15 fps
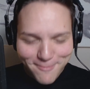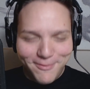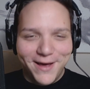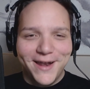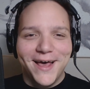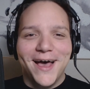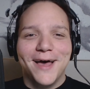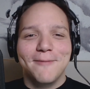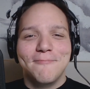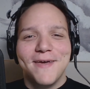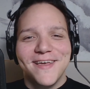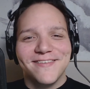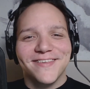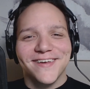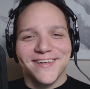But
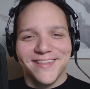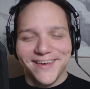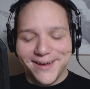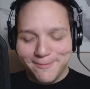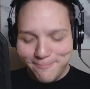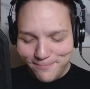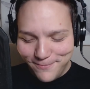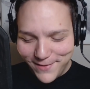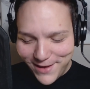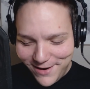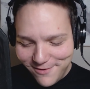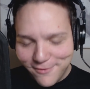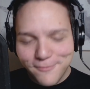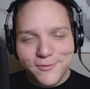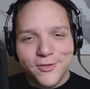basically,
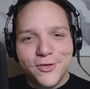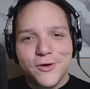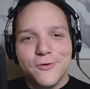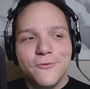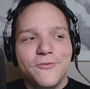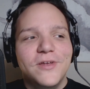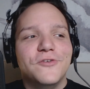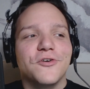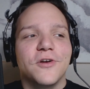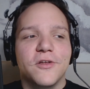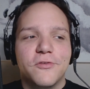it is a really cool feature,